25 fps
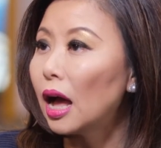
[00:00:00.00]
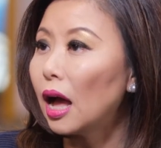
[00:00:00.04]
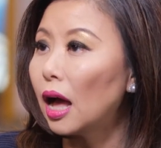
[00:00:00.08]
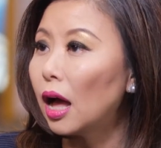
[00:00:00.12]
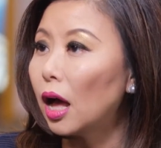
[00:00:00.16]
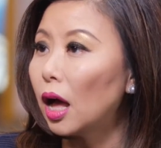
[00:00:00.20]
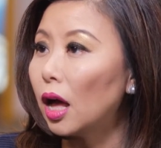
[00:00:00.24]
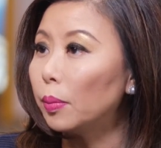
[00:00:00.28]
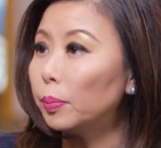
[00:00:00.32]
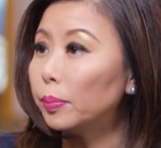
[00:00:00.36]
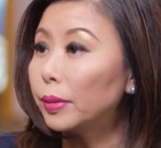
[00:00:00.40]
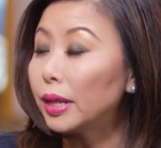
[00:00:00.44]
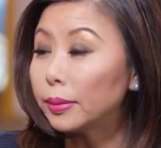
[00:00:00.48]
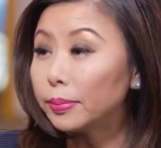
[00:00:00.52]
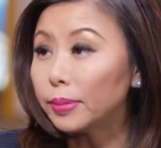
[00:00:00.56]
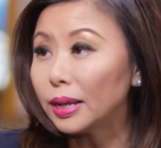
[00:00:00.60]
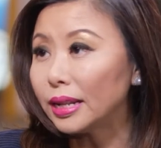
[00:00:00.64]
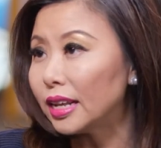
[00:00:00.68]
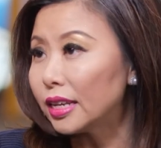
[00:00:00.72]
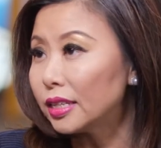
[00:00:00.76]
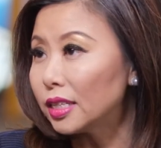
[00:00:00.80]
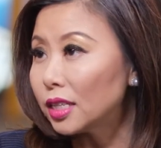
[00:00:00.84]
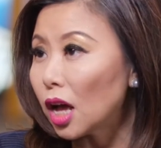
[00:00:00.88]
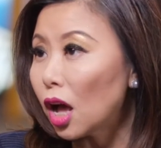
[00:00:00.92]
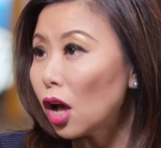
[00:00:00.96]
But
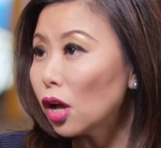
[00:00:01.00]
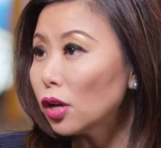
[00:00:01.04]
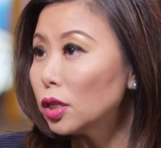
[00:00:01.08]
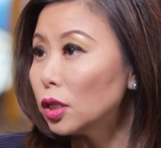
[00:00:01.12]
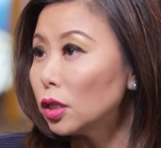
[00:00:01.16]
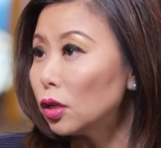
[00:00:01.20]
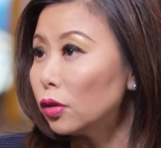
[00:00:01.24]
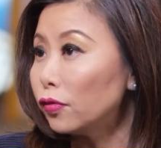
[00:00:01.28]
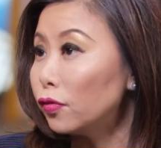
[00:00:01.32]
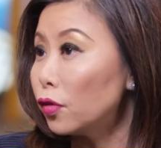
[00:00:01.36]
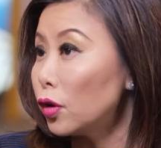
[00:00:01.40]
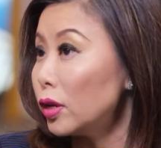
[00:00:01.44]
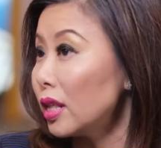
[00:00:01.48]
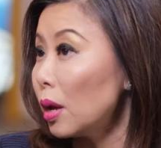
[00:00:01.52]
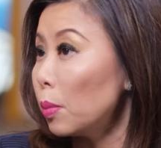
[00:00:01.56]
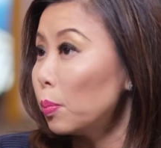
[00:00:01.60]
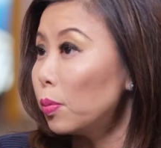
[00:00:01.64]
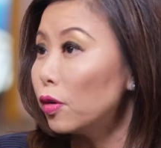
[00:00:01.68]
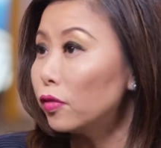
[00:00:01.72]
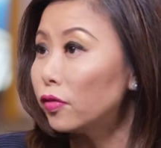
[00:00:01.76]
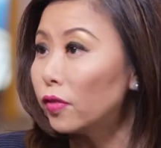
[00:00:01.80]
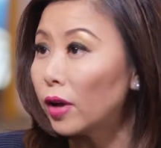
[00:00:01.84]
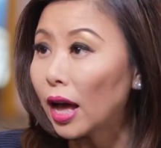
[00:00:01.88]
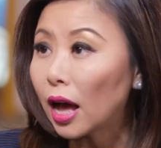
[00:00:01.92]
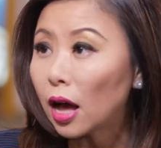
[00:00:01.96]
it's also, for
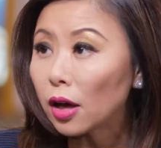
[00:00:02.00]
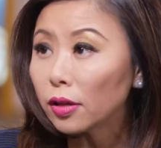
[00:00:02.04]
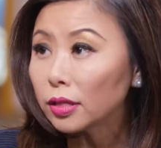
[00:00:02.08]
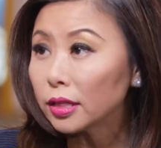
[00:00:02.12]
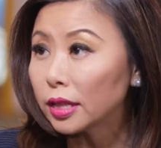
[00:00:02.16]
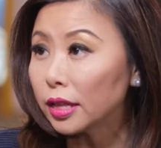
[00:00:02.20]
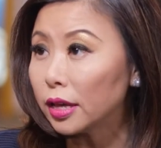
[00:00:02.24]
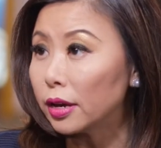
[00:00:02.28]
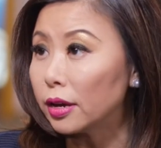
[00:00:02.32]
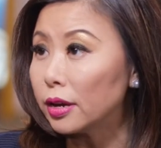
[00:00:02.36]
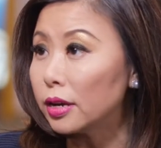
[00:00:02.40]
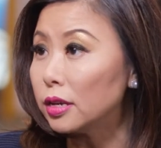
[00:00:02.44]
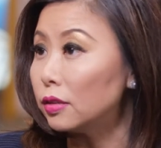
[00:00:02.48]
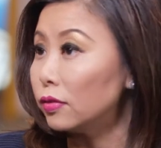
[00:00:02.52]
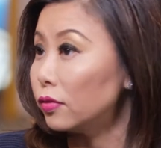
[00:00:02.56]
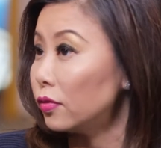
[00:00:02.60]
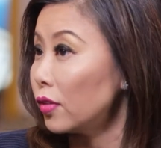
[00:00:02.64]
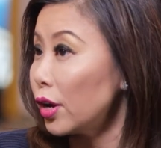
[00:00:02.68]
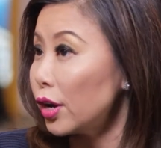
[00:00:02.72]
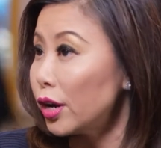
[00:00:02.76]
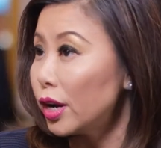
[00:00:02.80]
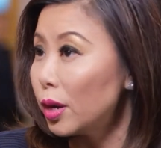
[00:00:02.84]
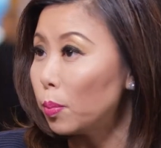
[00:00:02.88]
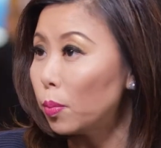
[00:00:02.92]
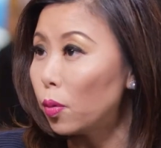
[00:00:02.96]
example, for healthcare, it's
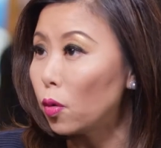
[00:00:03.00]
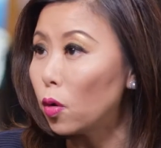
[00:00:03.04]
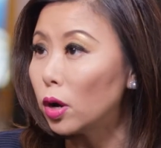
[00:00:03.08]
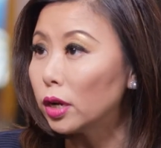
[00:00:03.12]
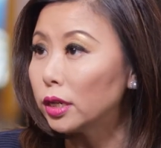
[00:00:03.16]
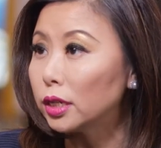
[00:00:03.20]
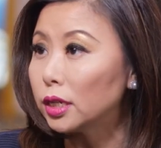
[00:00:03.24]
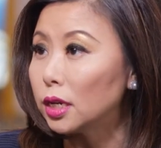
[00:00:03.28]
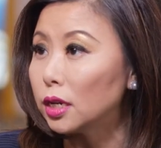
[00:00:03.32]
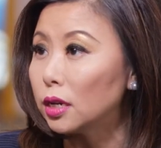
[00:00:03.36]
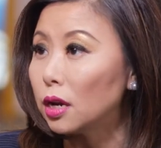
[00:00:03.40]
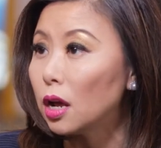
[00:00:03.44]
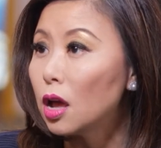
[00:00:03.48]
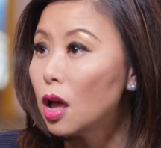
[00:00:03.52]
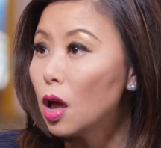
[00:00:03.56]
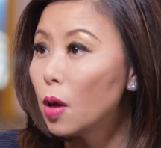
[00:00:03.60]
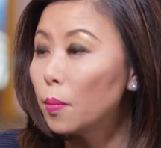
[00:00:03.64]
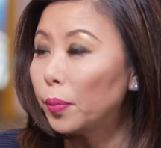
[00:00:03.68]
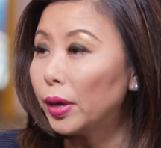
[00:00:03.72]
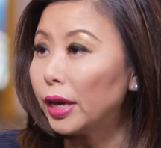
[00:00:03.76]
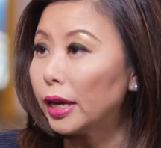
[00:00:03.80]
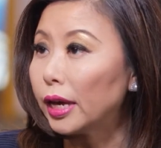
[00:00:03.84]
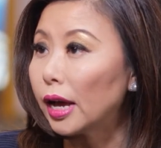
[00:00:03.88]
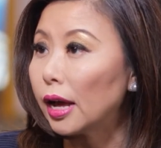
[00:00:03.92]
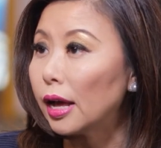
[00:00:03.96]
very important
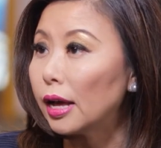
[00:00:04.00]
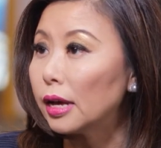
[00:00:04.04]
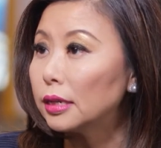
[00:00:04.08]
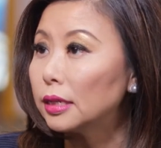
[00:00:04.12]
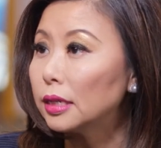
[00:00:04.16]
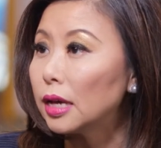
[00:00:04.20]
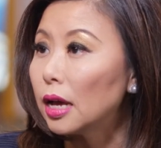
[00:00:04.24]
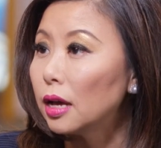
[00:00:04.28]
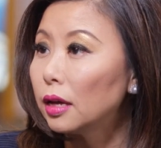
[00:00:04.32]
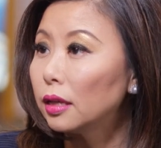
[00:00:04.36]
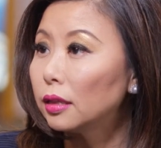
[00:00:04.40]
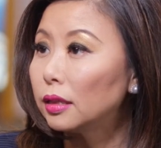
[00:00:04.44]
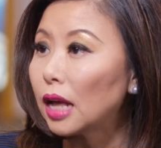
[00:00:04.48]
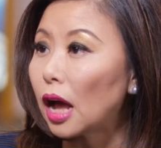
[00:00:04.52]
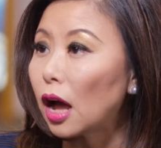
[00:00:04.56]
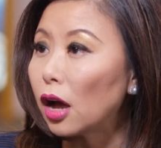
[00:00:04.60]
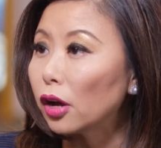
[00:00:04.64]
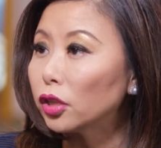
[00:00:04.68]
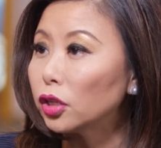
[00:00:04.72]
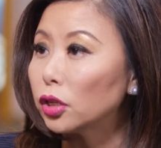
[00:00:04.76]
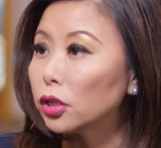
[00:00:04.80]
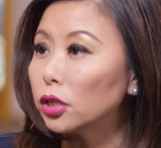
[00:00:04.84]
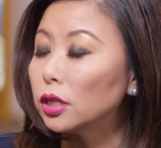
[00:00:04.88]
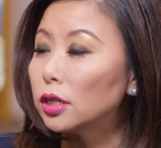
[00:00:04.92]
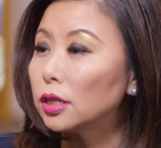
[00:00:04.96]
because
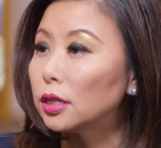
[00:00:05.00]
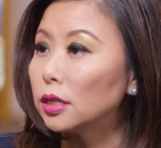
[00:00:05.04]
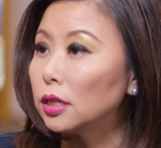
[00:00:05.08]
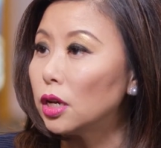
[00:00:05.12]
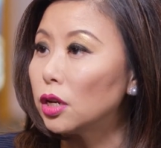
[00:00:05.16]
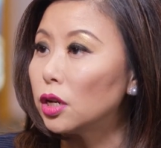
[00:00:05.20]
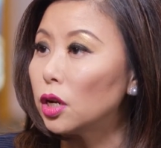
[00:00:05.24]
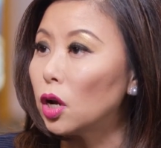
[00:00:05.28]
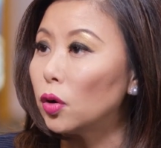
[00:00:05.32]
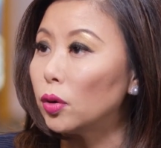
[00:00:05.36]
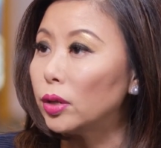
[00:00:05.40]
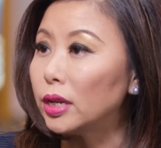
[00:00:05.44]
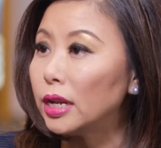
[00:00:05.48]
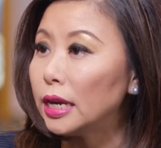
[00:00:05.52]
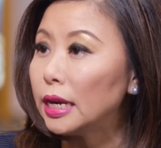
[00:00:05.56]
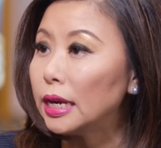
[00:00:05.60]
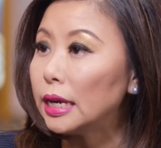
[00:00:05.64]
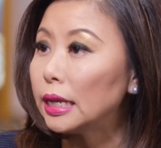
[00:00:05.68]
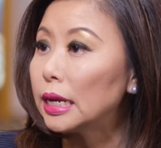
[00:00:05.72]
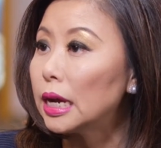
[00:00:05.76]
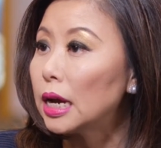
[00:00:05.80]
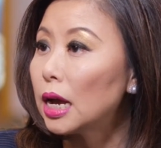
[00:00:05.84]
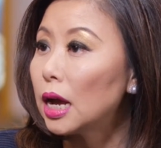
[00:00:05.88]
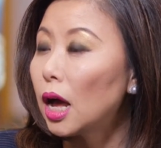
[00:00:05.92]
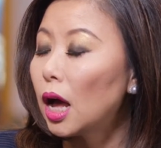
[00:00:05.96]
doctors, you know,
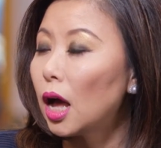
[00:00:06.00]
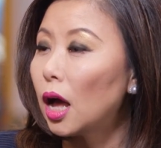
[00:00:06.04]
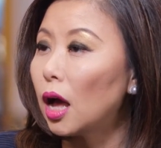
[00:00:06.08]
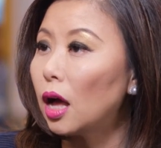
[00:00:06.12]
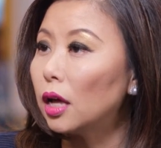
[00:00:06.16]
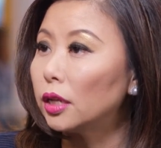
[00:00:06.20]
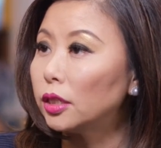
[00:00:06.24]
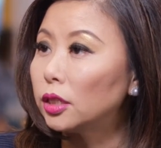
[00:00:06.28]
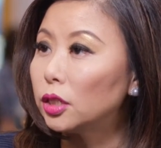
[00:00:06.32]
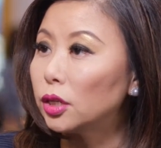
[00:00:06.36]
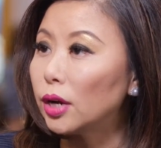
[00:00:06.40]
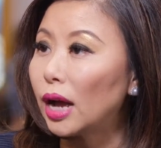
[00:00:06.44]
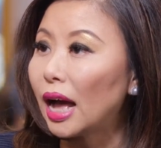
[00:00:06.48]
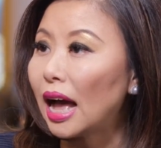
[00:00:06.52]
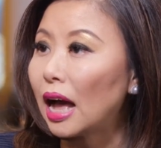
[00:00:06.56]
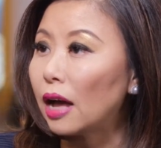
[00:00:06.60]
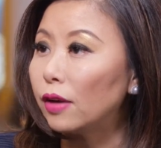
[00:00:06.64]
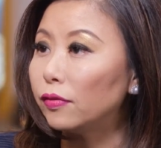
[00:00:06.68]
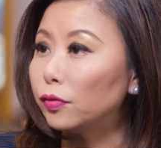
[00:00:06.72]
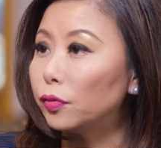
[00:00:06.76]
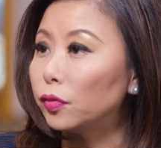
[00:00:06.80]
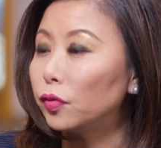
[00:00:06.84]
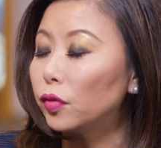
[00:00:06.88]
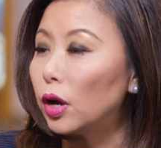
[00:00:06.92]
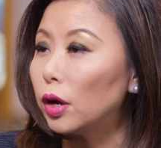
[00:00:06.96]
need to
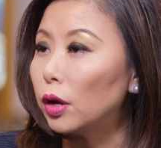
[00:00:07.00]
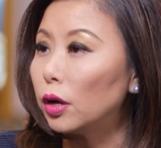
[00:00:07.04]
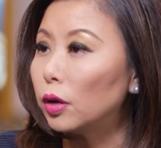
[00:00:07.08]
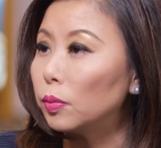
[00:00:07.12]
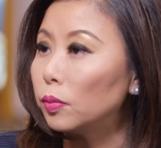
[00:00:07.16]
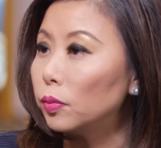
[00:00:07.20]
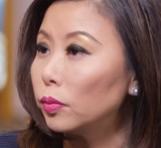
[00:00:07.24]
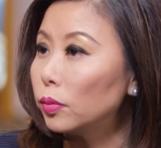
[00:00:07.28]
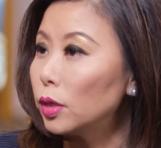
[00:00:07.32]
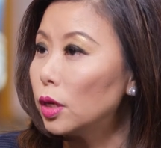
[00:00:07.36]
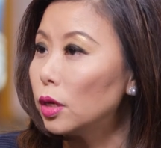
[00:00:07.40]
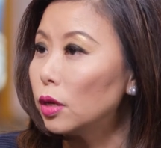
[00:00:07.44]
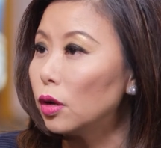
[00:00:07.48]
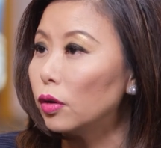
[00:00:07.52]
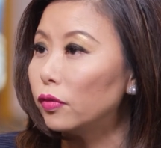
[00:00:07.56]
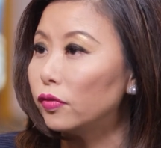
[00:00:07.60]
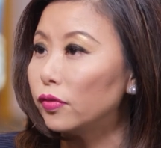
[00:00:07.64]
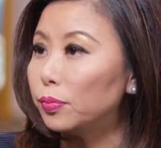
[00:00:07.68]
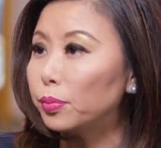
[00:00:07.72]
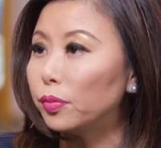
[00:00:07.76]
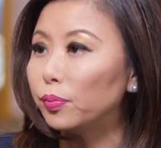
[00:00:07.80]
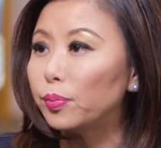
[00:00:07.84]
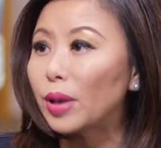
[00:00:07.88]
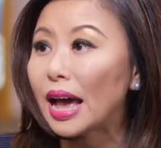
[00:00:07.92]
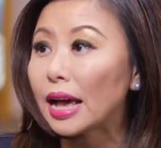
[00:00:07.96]
have
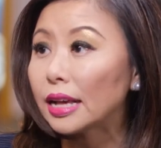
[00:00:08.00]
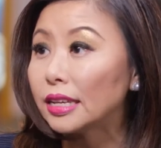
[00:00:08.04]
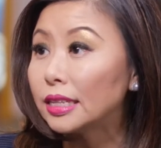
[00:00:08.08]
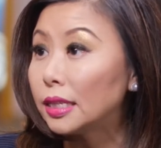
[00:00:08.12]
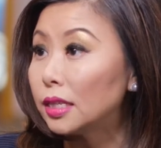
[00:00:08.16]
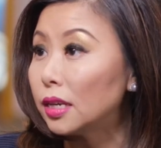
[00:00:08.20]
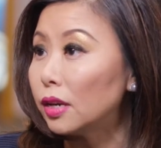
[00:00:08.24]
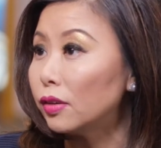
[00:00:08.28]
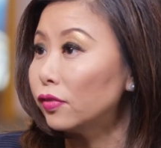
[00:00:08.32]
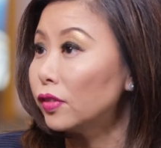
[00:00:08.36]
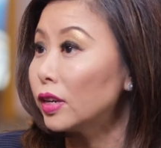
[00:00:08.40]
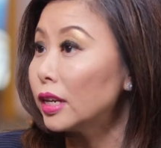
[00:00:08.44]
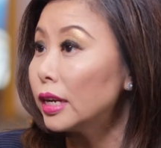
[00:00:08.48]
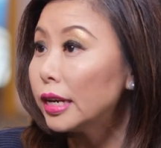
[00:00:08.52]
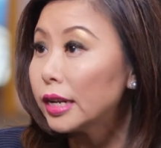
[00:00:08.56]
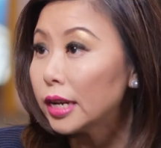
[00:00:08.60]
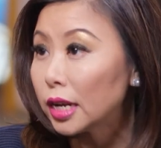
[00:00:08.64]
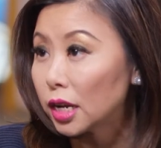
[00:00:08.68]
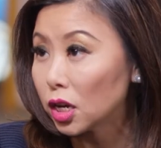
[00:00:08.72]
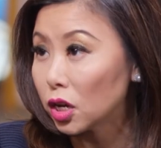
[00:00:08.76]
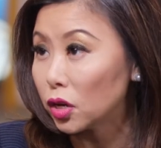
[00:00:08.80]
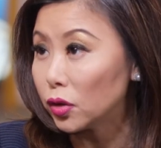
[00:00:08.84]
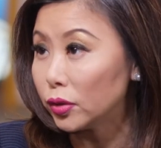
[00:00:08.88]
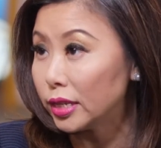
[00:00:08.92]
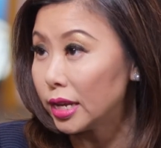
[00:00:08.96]
massive
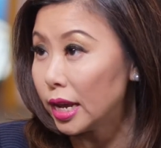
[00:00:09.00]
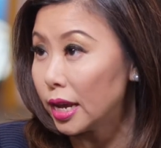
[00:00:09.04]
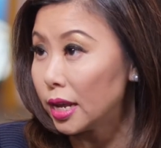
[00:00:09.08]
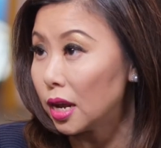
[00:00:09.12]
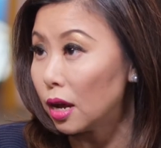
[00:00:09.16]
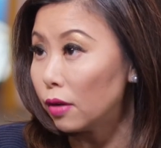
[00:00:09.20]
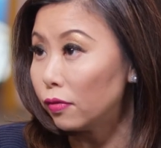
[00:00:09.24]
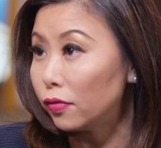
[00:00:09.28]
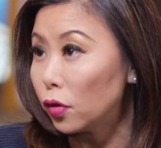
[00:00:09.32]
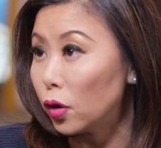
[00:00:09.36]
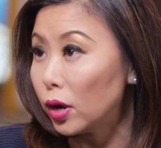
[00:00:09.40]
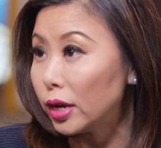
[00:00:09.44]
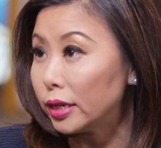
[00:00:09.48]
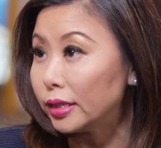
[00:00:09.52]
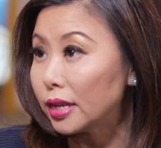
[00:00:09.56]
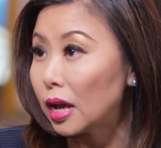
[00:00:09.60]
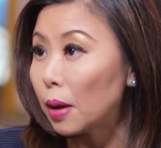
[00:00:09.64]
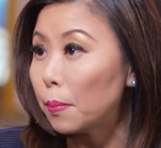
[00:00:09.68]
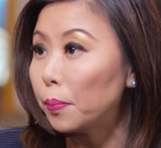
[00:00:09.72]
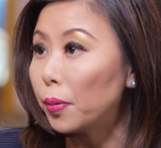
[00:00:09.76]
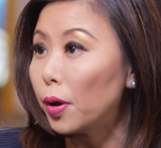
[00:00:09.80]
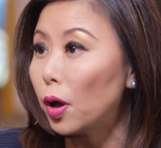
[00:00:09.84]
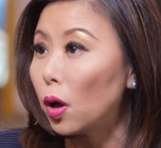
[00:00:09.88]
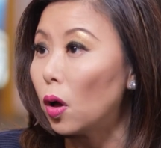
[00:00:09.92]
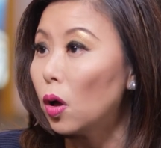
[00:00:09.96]
clinical data, for
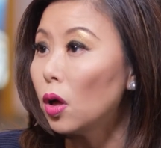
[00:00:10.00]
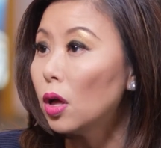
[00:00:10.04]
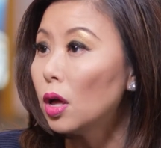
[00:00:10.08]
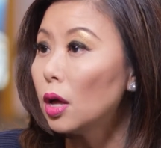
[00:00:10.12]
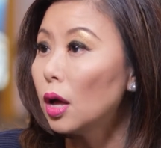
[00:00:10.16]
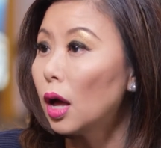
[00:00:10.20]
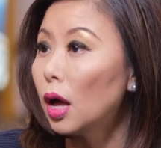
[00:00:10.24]
example,